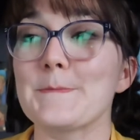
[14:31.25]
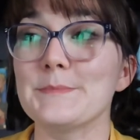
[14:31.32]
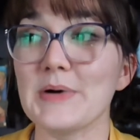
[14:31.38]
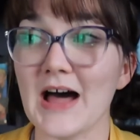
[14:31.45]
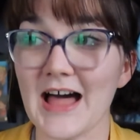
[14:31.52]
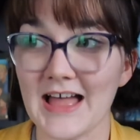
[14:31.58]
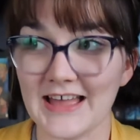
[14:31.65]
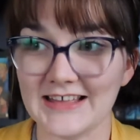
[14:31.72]

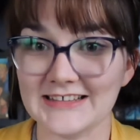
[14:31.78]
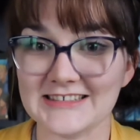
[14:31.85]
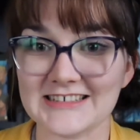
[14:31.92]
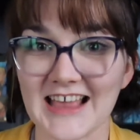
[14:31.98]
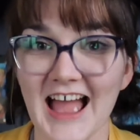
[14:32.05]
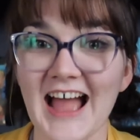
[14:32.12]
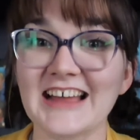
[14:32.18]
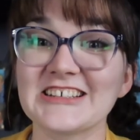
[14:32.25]
But
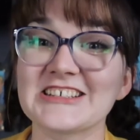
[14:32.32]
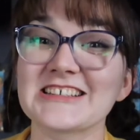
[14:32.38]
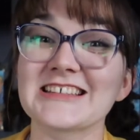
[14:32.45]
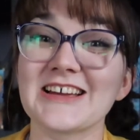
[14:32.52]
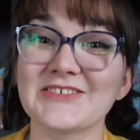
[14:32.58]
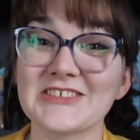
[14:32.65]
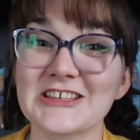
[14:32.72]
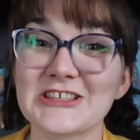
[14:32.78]
I just
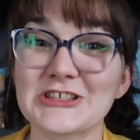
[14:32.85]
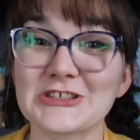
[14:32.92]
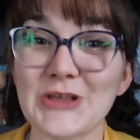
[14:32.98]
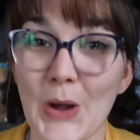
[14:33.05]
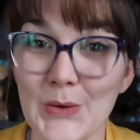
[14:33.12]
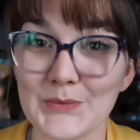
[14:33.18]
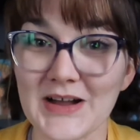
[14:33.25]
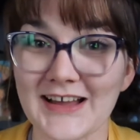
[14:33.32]
loved it
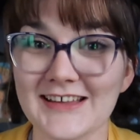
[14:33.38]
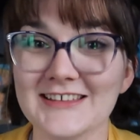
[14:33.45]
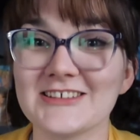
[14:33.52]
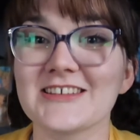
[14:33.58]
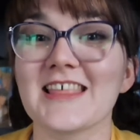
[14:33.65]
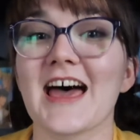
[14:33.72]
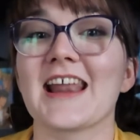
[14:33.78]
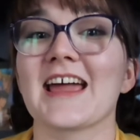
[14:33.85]
so much
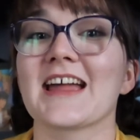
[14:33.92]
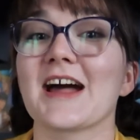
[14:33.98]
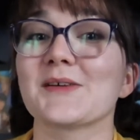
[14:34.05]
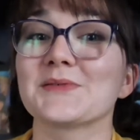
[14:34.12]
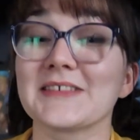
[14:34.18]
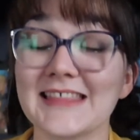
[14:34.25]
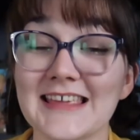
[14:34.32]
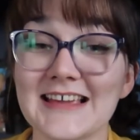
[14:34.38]
that I got
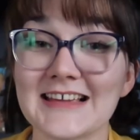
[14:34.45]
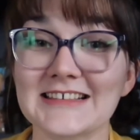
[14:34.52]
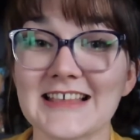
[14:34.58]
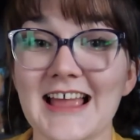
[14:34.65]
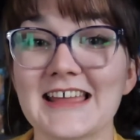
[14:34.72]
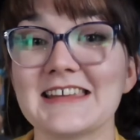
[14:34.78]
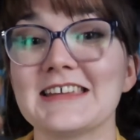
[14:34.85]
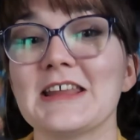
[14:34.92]
really
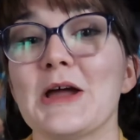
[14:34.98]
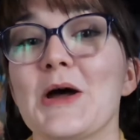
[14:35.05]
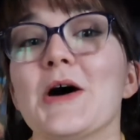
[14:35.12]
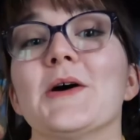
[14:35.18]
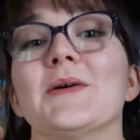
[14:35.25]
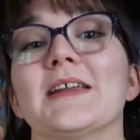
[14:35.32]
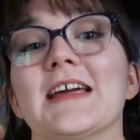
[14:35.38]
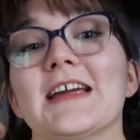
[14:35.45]
excited
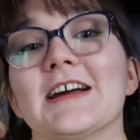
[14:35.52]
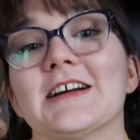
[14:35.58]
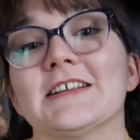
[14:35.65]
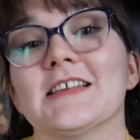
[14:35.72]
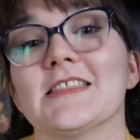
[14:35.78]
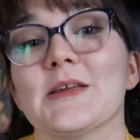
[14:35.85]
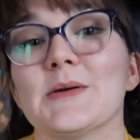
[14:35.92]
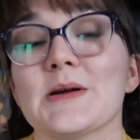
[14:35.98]
when I heard
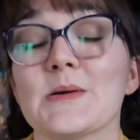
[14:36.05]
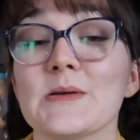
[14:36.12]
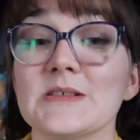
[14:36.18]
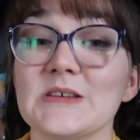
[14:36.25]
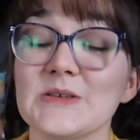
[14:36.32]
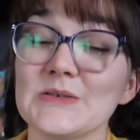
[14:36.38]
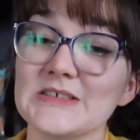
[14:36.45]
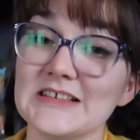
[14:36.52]
that they were going
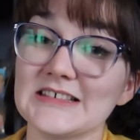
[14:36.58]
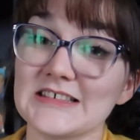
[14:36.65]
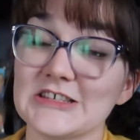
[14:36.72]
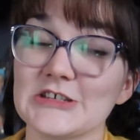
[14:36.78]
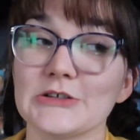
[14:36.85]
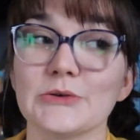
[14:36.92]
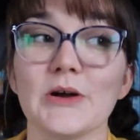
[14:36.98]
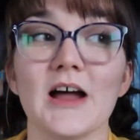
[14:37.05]
to do season
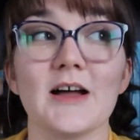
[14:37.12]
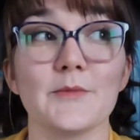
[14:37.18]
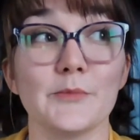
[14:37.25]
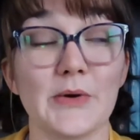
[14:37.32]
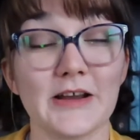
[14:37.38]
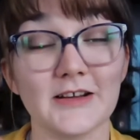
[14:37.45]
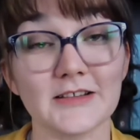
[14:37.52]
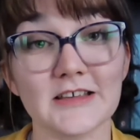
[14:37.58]
2.
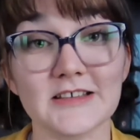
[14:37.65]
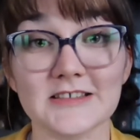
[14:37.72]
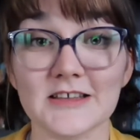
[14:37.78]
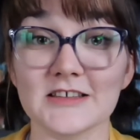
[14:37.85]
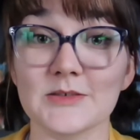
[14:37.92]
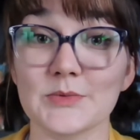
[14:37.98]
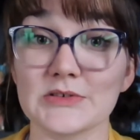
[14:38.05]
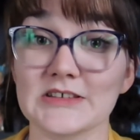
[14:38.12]
Apparently it's
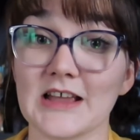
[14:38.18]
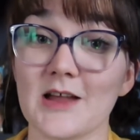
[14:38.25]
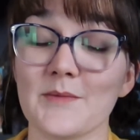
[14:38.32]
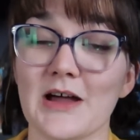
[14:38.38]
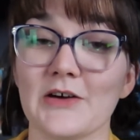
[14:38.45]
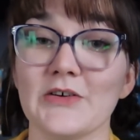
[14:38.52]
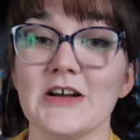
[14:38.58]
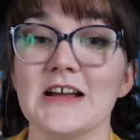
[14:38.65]
not supposed to come
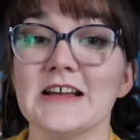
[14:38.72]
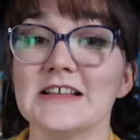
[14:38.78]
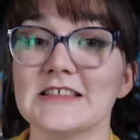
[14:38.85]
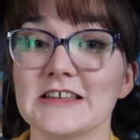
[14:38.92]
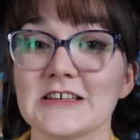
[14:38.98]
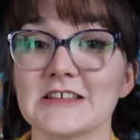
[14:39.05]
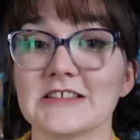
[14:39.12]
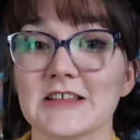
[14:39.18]
out
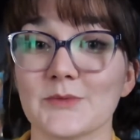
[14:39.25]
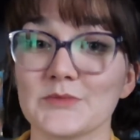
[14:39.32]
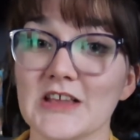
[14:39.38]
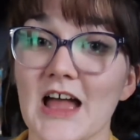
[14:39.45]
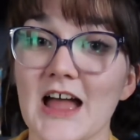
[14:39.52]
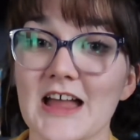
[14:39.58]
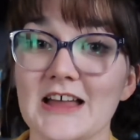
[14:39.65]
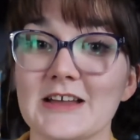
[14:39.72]
till
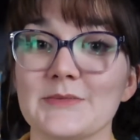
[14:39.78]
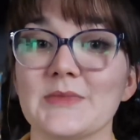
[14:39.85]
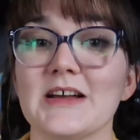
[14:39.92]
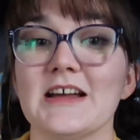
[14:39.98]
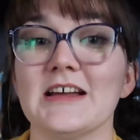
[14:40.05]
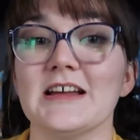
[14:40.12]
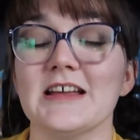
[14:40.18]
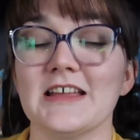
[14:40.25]
sometime
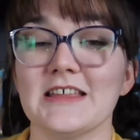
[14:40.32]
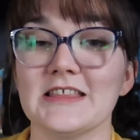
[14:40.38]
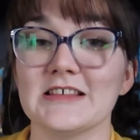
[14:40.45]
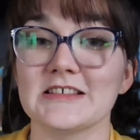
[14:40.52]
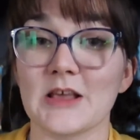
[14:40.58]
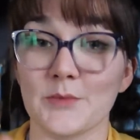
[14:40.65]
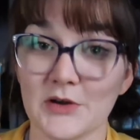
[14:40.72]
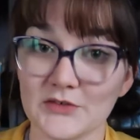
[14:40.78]
in the
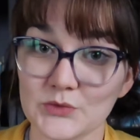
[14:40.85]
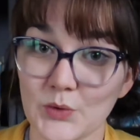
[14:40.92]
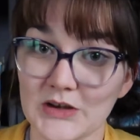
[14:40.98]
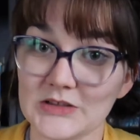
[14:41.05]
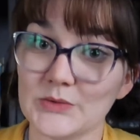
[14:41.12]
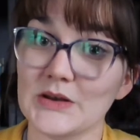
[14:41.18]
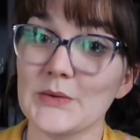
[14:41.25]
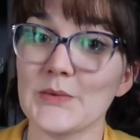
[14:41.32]
summer of
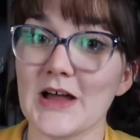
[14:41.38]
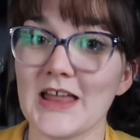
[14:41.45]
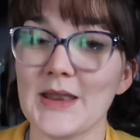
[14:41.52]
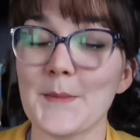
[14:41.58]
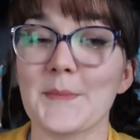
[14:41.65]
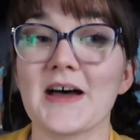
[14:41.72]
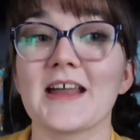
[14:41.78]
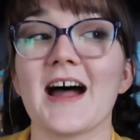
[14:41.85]

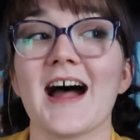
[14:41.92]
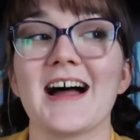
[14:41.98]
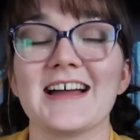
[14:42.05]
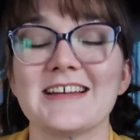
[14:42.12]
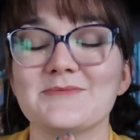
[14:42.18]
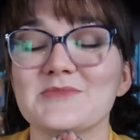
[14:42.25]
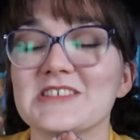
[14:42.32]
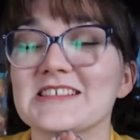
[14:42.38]
2021, but
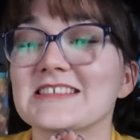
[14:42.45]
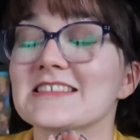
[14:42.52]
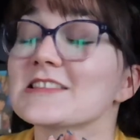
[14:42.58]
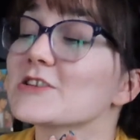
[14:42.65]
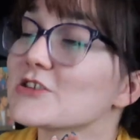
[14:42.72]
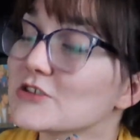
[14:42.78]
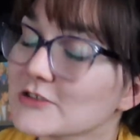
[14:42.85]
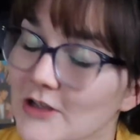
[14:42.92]
I'm just
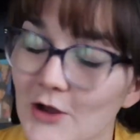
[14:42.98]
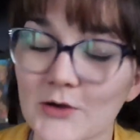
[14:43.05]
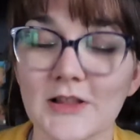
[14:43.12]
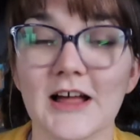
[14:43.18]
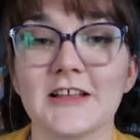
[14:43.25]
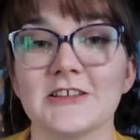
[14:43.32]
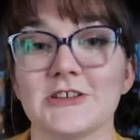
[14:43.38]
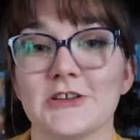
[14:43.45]
so
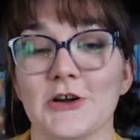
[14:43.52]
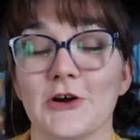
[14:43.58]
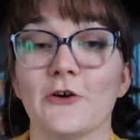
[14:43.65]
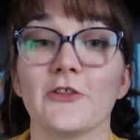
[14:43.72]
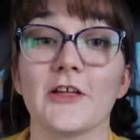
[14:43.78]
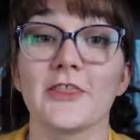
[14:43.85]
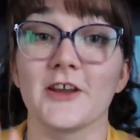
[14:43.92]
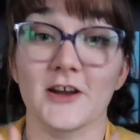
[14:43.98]
glad to know
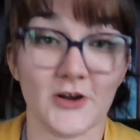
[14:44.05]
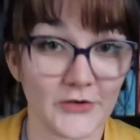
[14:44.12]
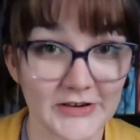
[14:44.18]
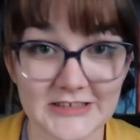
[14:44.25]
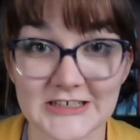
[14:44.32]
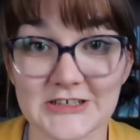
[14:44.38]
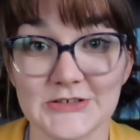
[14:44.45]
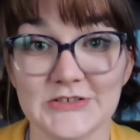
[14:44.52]
that they're
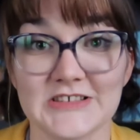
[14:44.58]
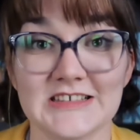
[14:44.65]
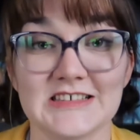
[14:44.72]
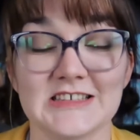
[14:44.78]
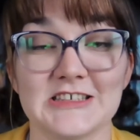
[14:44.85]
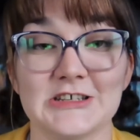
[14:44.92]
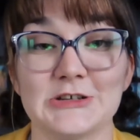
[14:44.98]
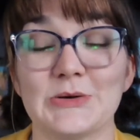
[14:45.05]
going to do
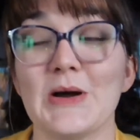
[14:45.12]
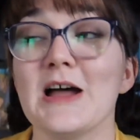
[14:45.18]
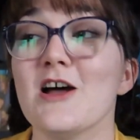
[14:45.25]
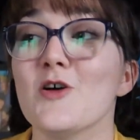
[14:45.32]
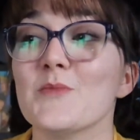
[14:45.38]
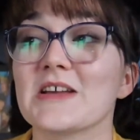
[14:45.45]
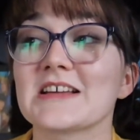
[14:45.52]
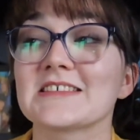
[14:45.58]
season 2
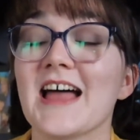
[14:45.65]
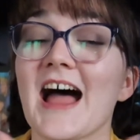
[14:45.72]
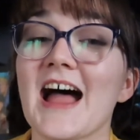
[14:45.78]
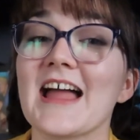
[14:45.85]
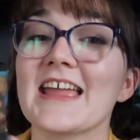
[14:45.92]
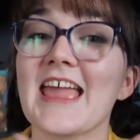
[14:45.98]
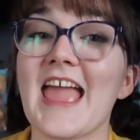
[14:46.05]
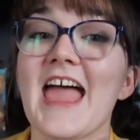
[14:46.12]
because
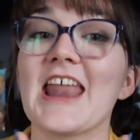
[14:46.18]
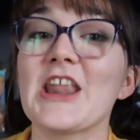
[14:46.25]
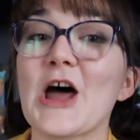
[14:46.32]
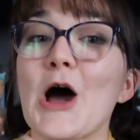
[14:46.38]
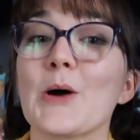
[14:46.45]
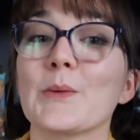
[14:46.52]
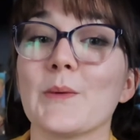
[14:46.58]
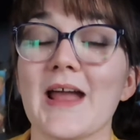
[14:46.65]
I
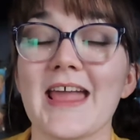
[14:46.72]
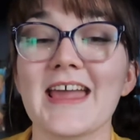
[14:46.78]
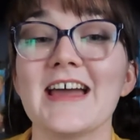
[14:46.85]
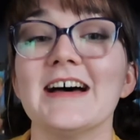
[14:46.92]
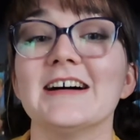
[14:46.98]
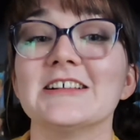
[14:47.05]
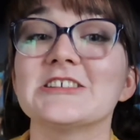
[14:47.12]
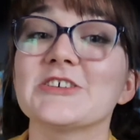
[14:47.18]
cannot wait
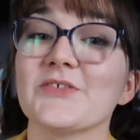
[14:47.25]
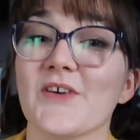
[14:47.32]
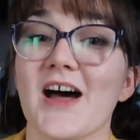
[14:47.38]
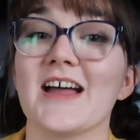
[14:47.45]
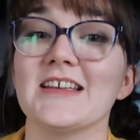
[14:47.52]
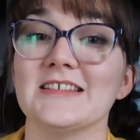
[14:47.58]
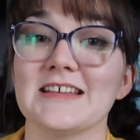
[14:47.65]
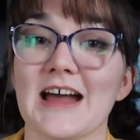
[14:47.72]
to
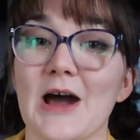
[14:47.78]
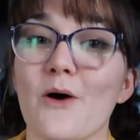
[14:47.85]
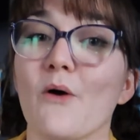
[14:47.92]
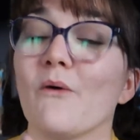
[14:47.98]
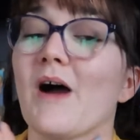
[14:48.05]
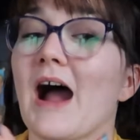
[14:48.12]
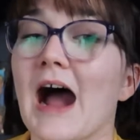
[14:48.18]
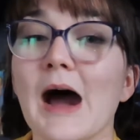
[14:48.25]
find out
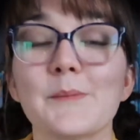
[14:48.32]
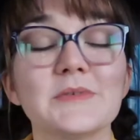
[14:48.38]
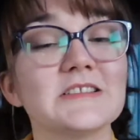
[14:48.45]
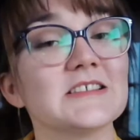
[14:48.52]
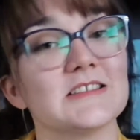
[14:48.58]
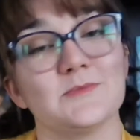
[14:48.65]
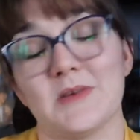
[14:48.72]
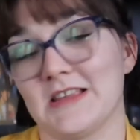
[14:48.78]
what
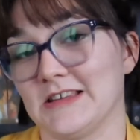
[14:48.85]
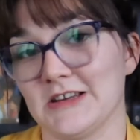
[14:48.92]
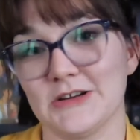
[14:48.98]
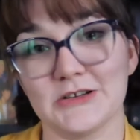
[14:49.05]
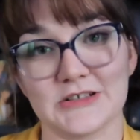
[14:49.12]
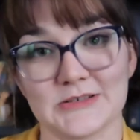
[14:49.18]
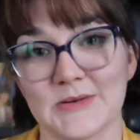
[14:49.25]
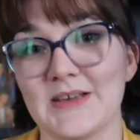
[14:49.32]
happens to my
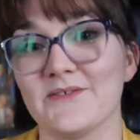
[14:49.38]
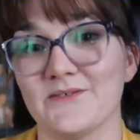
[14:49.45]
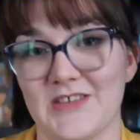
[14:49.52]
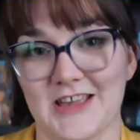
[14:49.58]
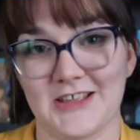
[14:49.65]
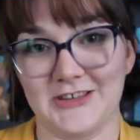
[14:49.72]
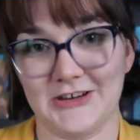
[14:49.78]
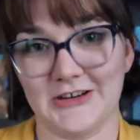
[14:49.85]
dear sweet
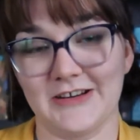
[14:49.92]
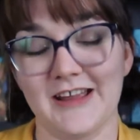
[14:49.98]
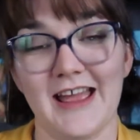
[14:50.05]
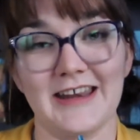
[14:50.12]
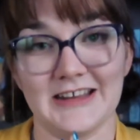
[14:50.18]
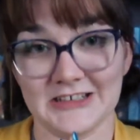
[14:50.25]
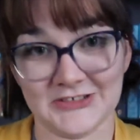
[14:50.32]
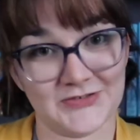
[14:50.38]
Victor
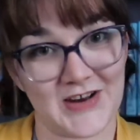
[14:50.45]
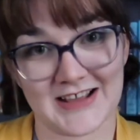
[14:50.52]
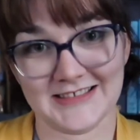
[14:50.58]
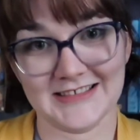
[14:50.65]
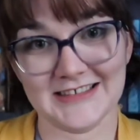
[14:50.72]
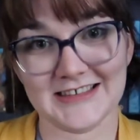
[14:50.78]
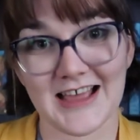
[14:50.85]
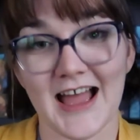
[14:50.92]
and his
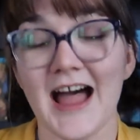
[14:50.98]
friends.